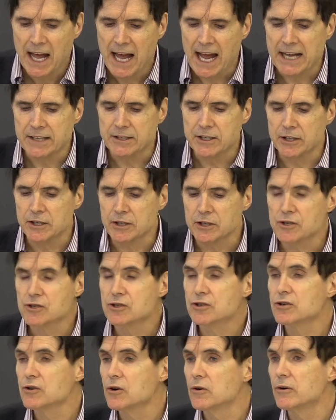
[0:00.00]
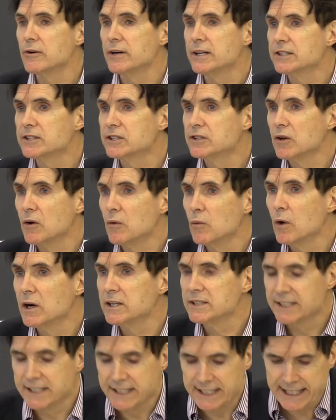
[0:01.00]
and an assurance
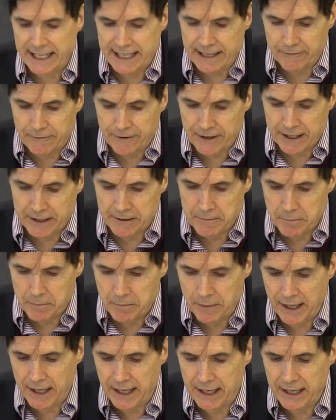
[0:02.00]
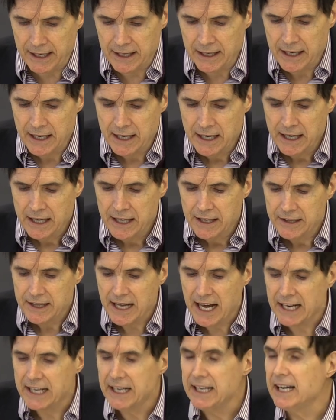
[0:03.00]
was given me
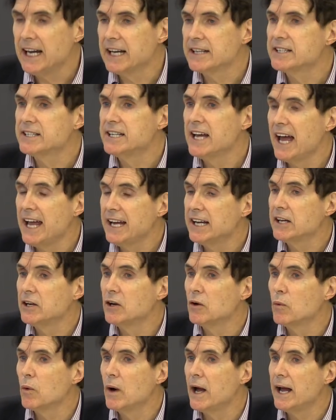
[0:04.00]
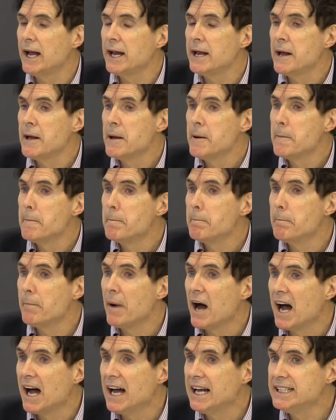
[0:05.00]
that He had taken away
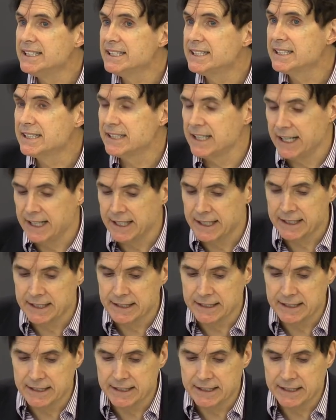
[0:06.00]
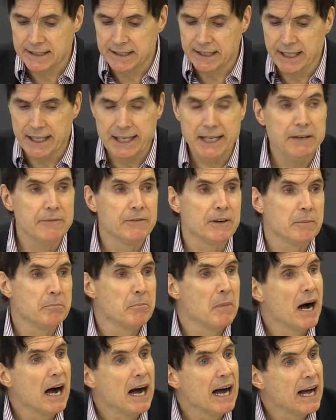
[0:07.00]
my sins,
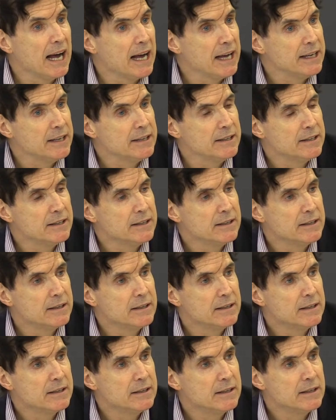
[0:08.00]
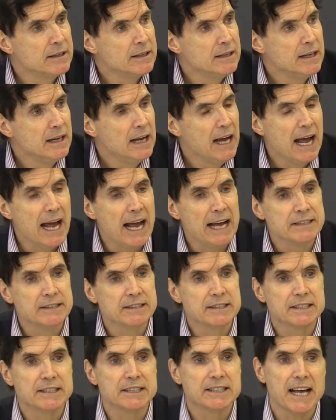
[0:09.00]
even mine,
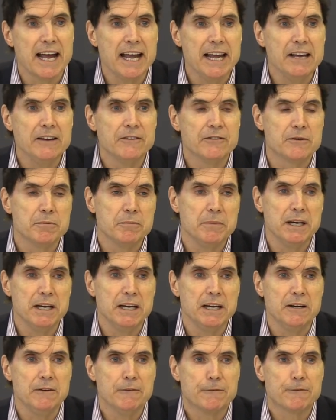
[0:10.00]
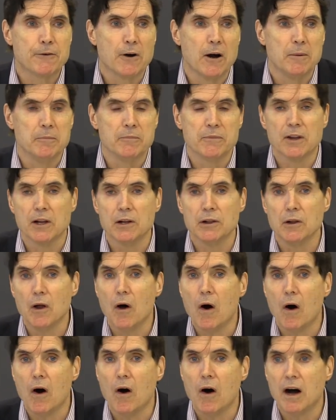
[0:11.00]
and saved me from the
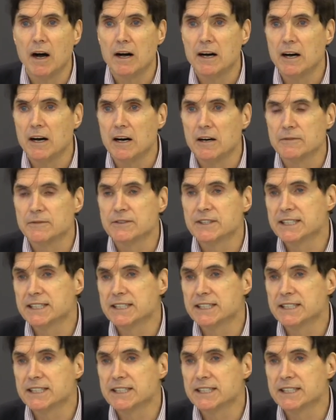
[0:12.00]
law of